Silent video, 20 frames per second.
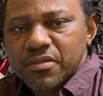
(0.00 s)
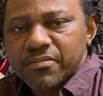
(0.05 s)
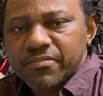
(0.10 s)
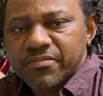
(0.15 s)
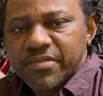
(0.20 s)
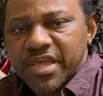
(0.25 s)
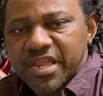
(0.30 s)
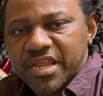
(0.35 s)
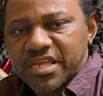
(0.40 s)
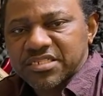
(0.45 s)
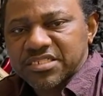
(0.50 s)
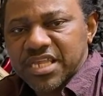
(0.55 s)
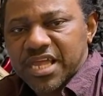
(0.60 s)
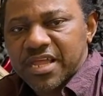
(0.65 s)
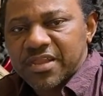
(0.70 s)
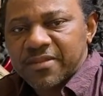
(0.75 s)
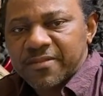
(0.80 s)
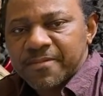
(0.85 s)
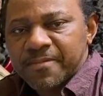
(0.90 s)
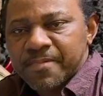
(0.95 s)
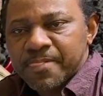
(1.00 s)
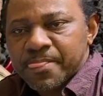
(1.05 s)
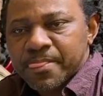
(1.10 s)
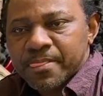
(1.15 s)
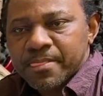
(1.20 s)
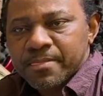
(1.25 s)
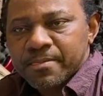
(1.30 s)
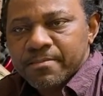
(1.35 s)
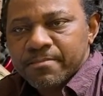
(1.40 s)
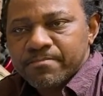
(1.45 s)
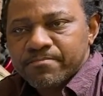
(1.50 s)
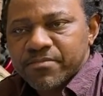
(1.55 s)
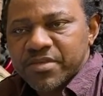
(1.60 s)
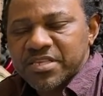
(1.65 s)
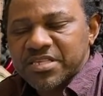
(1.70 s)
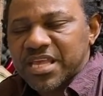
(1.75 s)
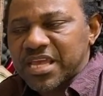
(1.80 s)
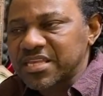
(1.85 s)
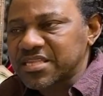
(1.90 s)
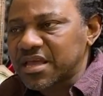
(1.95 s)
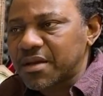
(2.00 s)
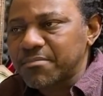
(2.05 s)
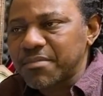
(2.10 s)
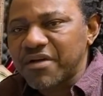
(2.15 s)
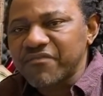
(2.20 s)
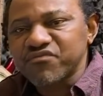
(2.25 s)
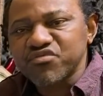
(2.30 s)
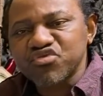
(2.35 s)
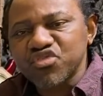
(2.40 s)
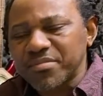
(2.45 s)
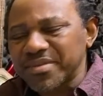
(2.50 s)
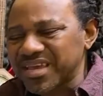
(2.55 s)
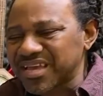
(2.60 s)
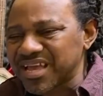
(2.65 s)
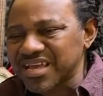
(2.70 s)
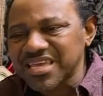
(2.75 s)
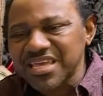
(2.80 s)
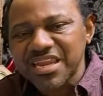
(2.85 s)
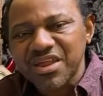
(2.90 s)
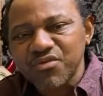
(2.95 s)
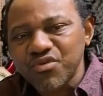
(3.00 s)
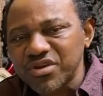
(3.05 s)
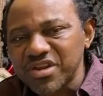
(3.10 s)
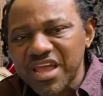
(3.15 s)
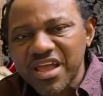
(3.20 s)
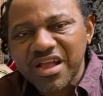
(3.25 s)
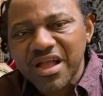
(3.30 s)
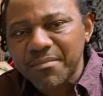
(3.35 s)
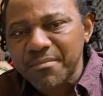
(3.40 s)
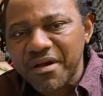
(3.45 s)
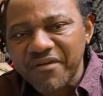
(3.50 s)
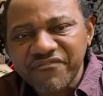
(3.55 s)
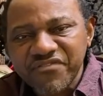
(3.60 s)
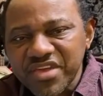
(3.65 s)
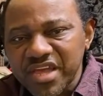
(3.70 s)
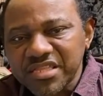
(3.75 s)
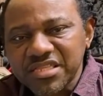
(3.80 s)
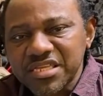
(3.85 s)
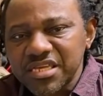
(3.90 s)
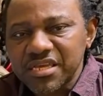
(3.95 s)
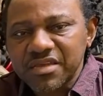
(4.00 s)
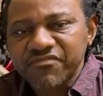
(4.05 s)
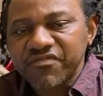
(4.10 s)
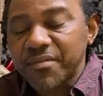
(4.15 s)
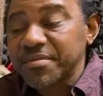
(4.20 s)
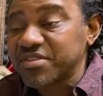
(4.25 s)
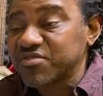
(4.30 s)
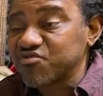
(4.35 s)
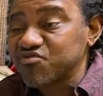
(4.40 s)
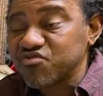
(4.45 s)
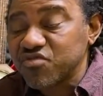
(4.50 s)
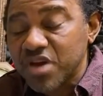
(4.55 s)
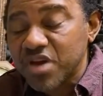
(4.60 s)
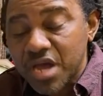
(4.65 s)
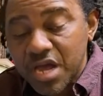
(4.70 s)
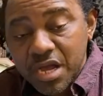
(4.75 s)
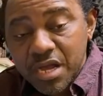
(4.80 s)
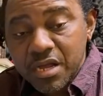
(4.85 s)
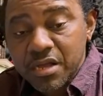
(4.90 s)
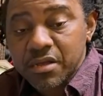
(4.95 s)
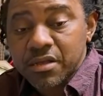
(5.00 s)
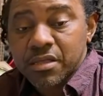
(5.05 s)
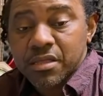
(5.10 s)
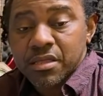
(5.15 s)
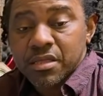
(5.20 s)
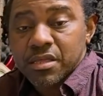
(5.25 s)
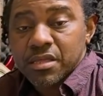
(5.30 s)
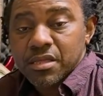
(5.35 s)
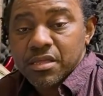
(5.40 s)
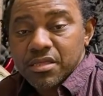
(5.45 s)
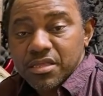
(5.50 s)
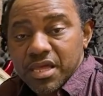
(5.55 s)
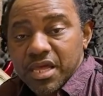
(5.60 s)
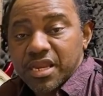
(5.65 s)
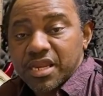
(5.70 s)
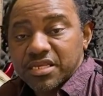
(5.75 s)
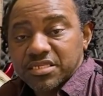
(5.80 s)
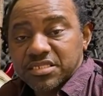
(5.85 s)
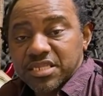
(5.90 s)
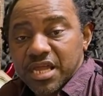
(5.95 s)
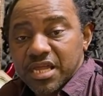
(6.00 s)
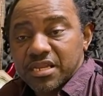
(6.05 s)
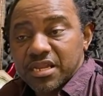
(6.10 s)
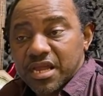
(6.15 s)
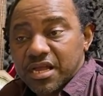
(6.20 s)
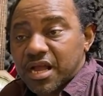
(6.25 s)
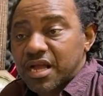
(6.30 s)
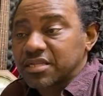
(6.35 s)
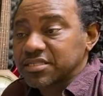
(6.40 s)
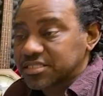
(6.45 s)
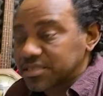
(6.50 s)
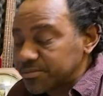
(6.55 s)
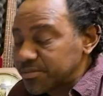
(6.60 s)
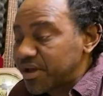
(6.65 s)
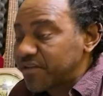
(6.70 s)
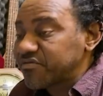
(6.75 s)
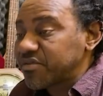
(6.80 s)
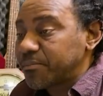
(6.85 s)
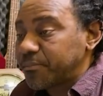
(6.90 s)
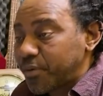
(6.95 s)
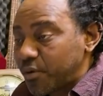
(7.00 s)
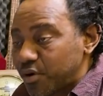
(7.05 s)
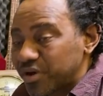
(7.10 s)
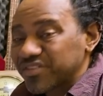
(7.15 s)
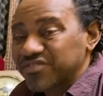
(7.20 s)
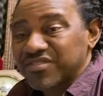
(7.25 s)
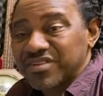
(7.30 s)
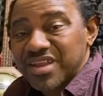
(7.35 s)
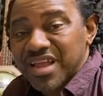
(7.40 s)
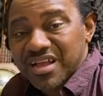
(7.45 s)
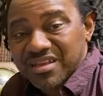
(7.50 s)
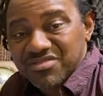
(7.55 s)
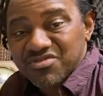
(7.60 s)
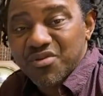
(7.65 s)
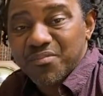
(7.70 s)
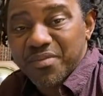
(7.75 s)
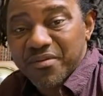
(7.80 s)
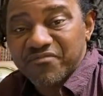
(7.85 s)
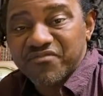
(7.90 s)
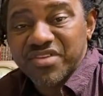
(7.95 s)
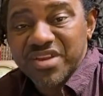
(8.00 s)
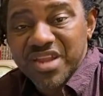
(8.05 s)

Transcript: You understand? Is is a mafia Jamaica can run like a mafia thing from it wrong. You understand? The constable of the post will lock you up, him to